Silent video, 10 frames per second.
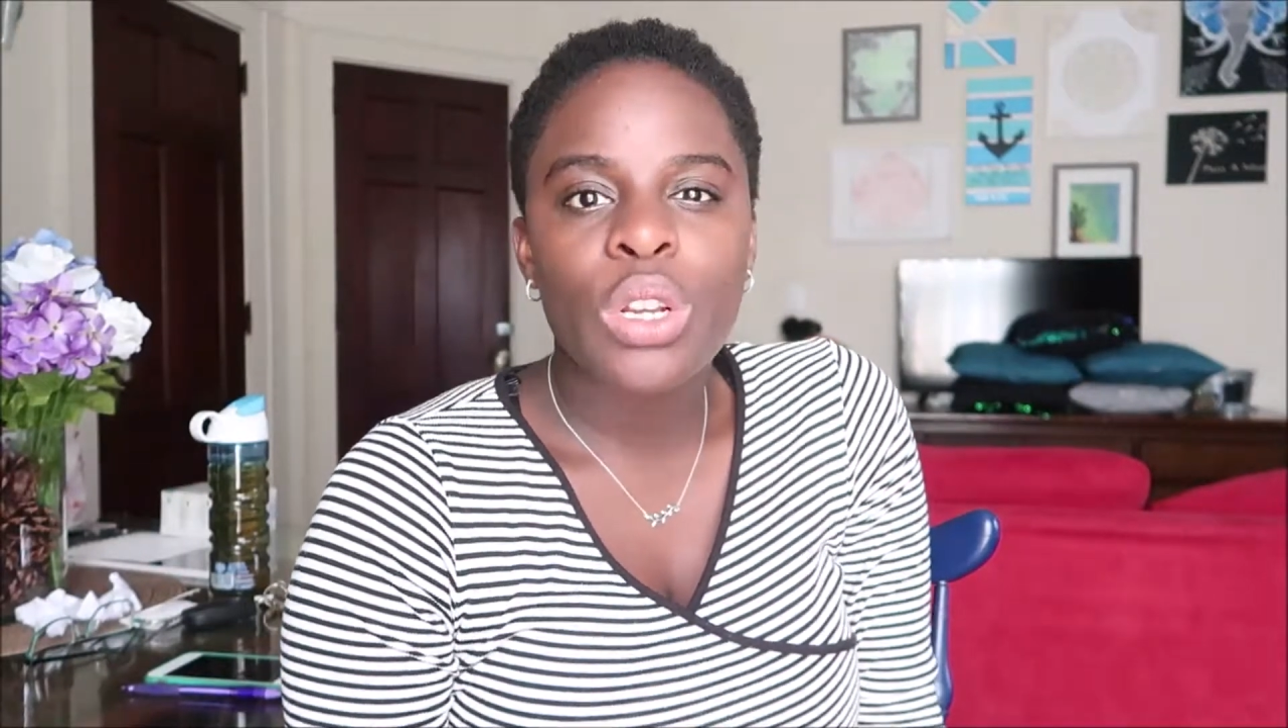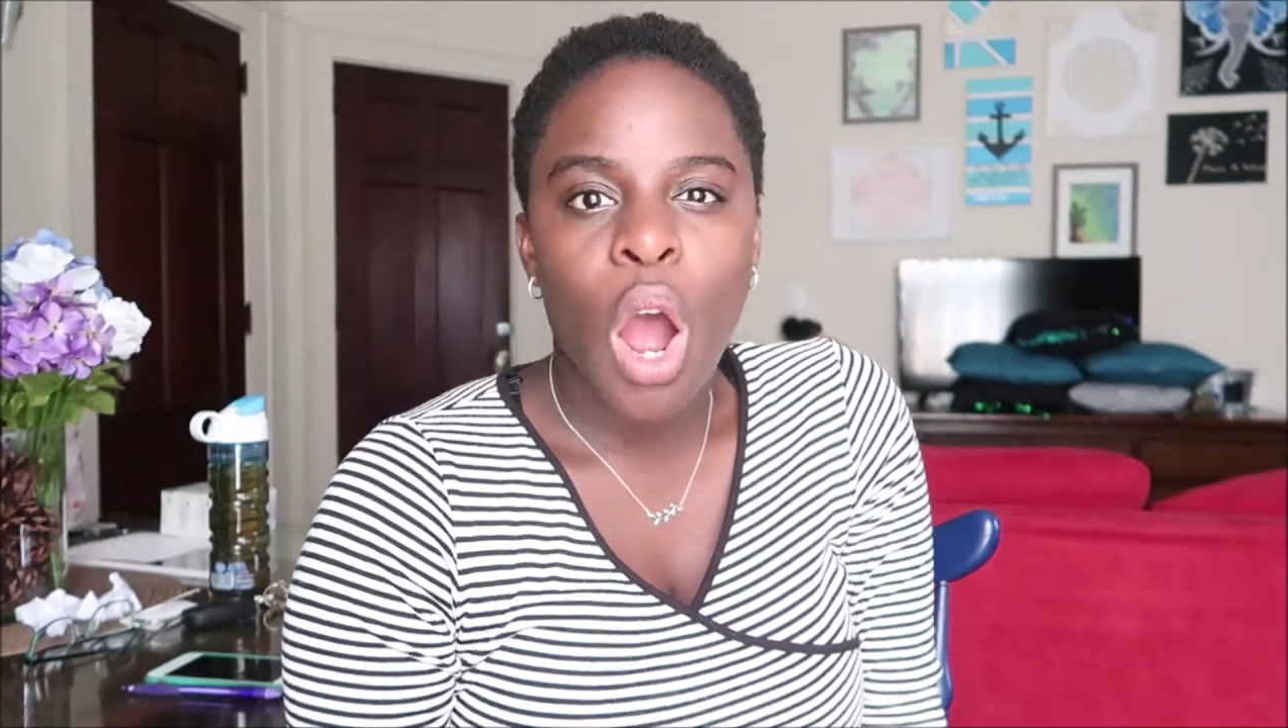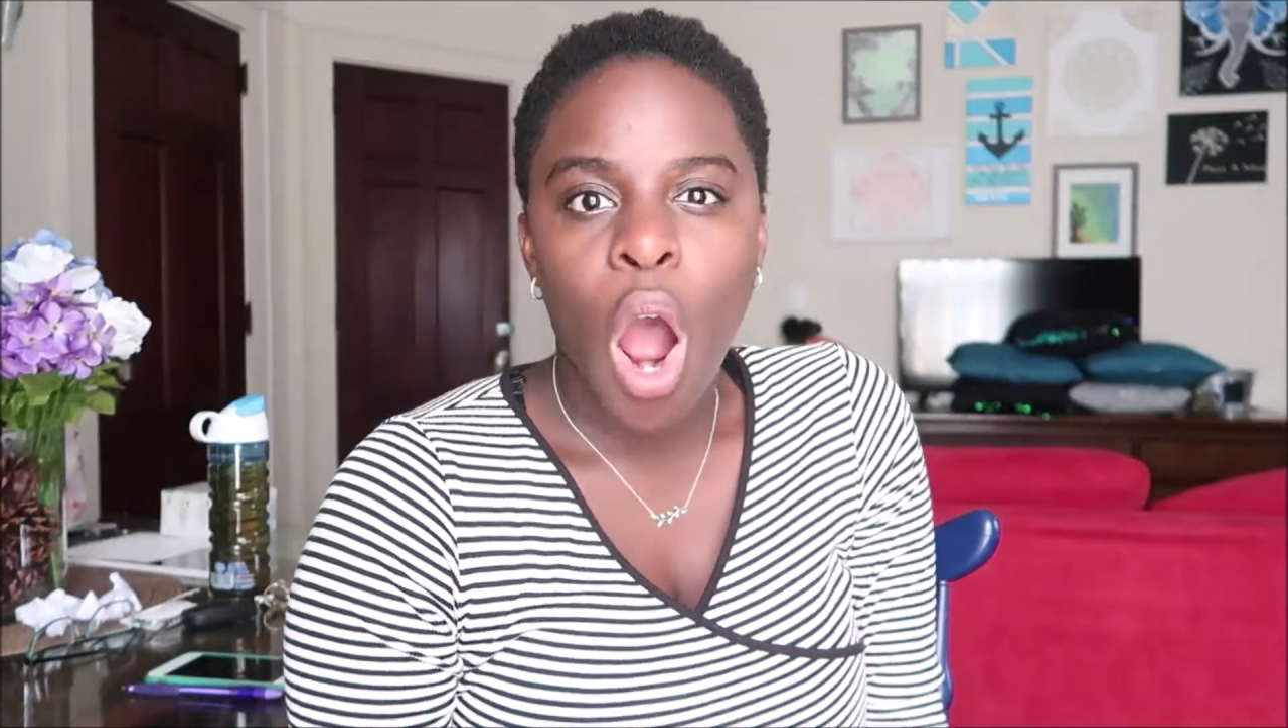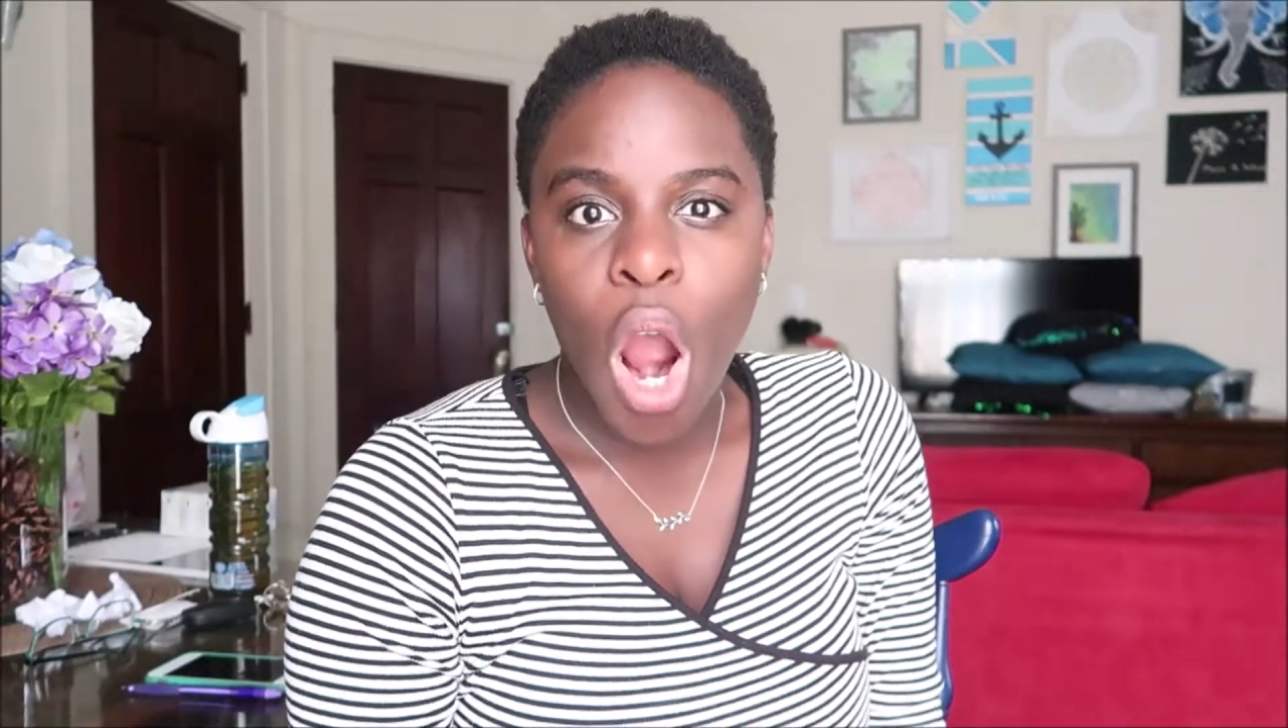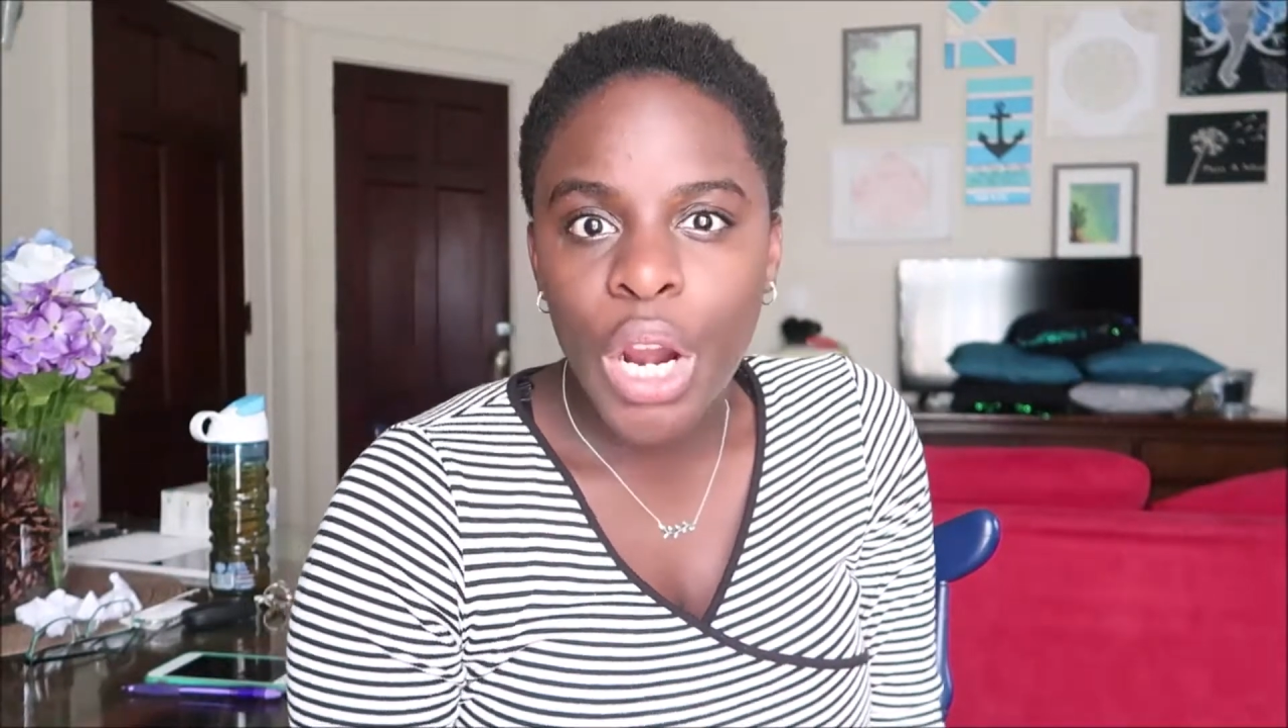
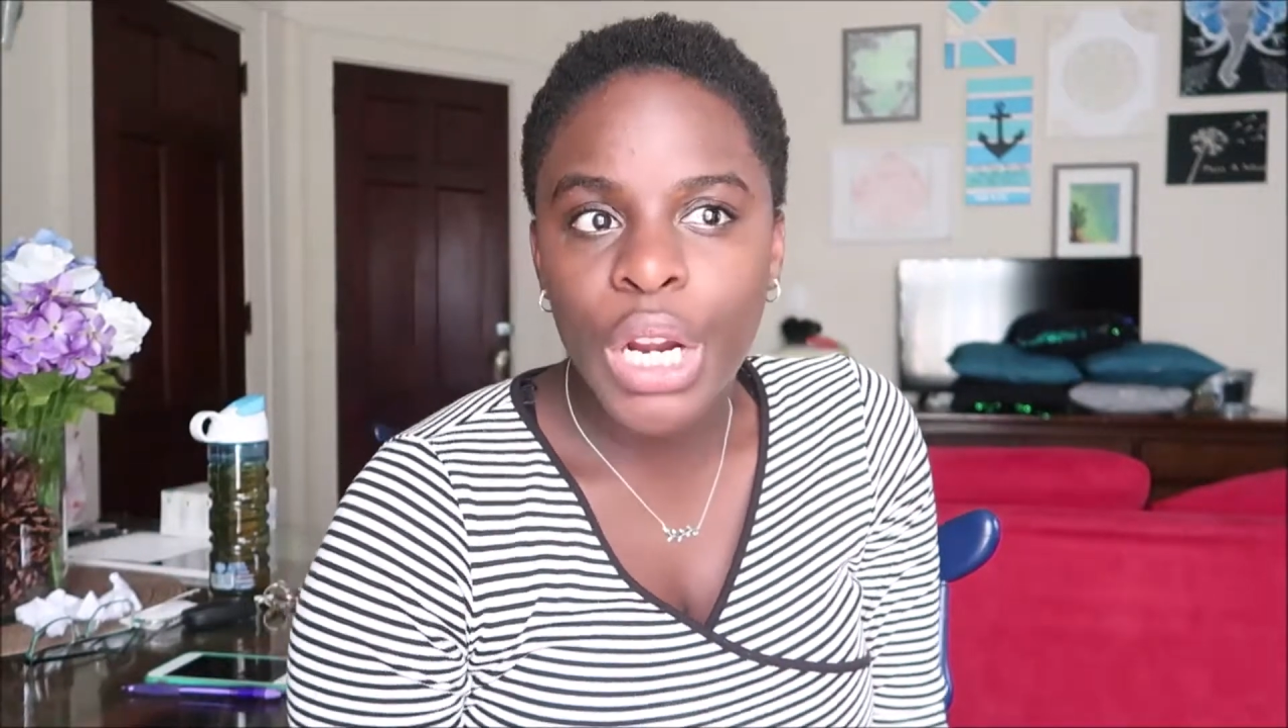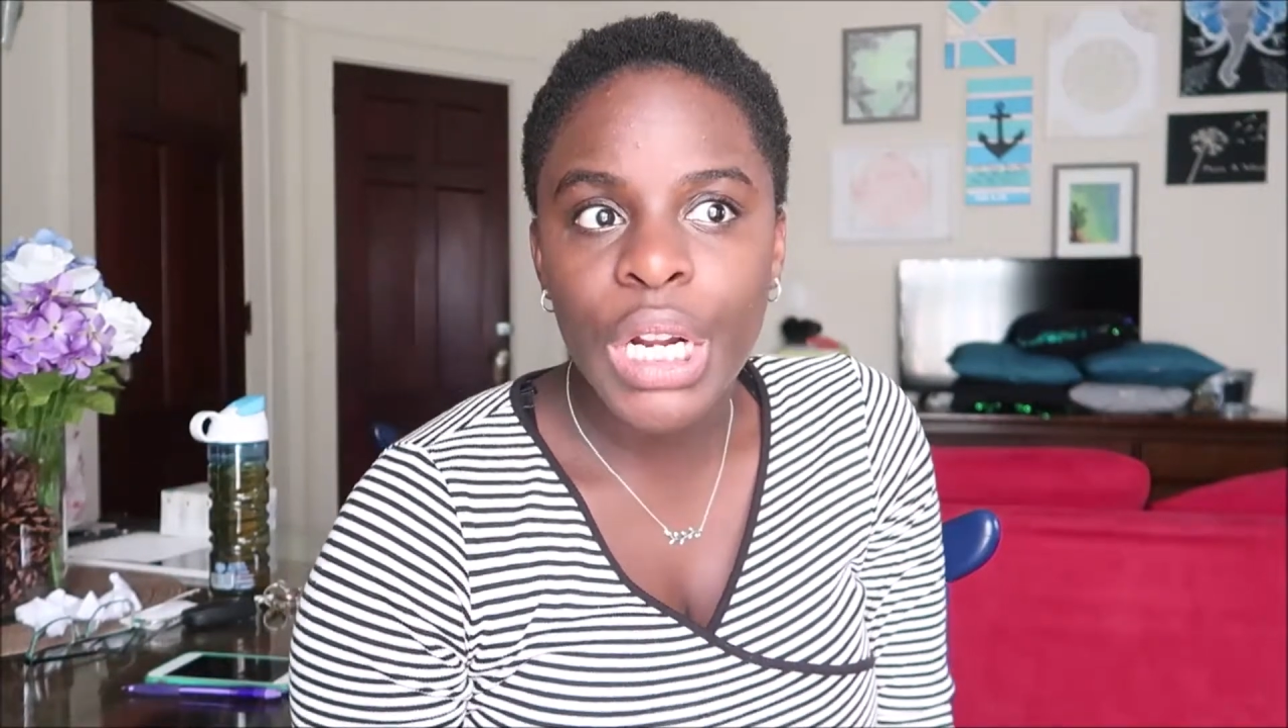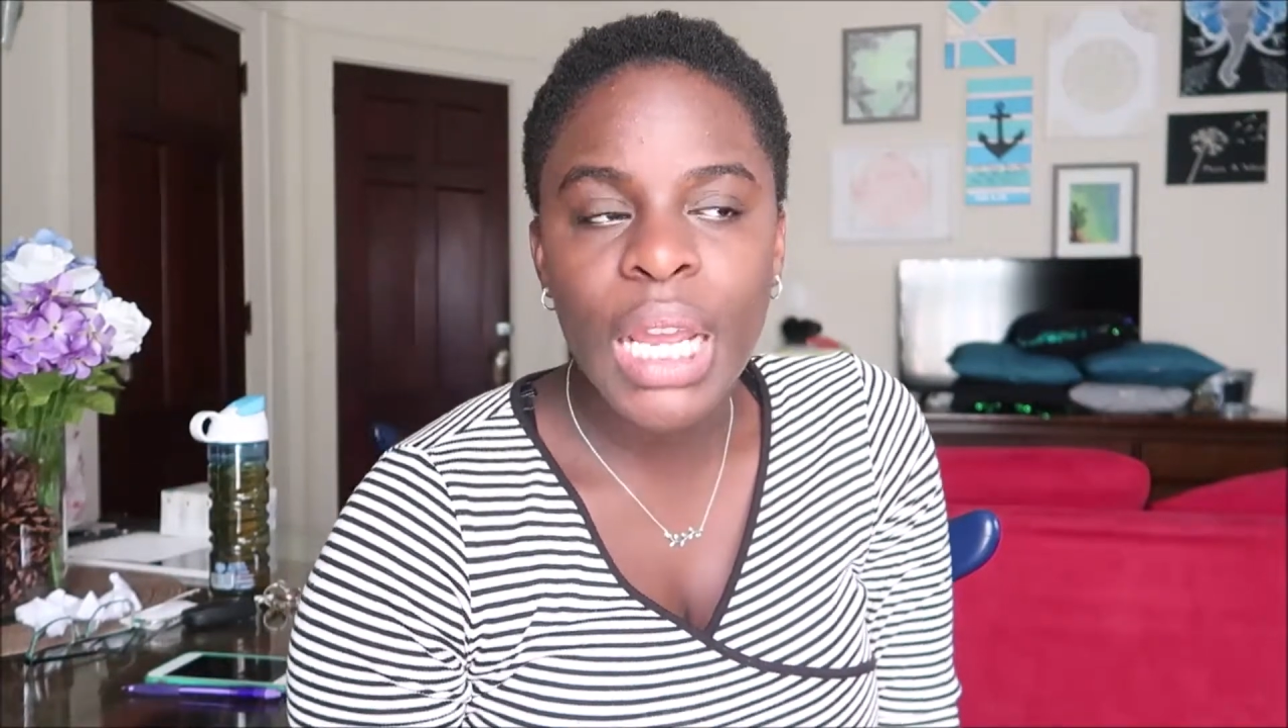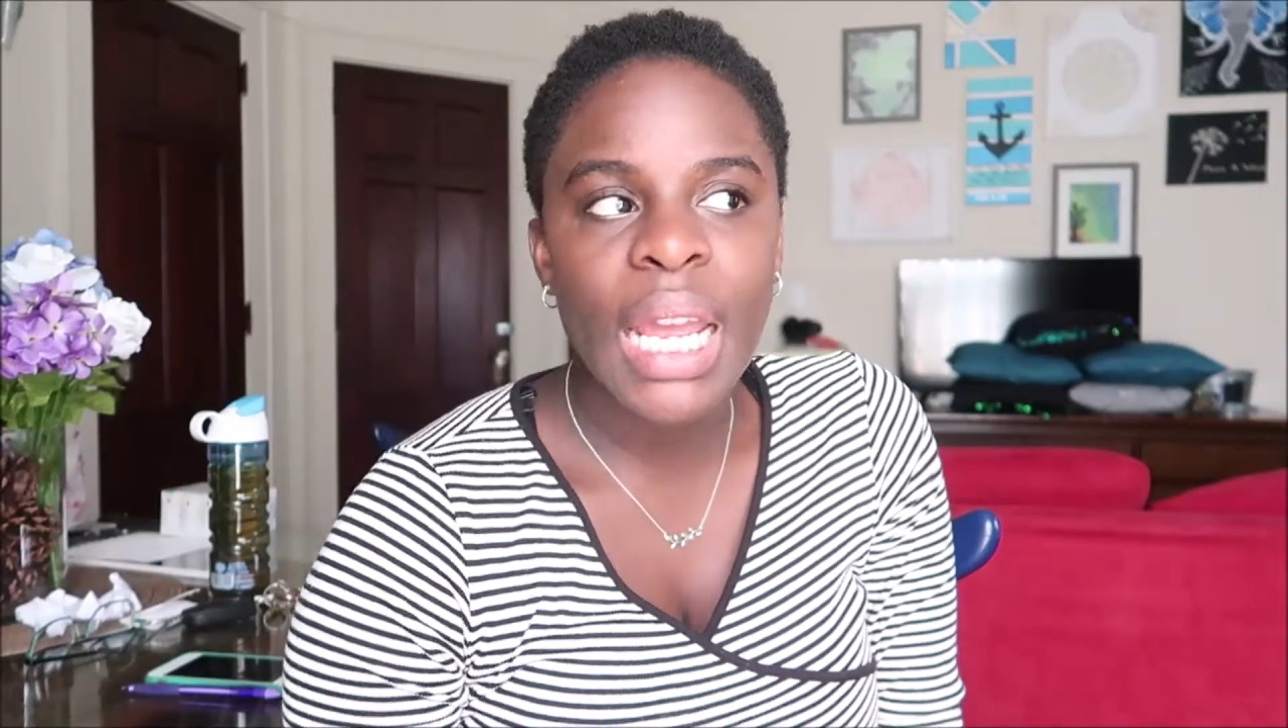hard,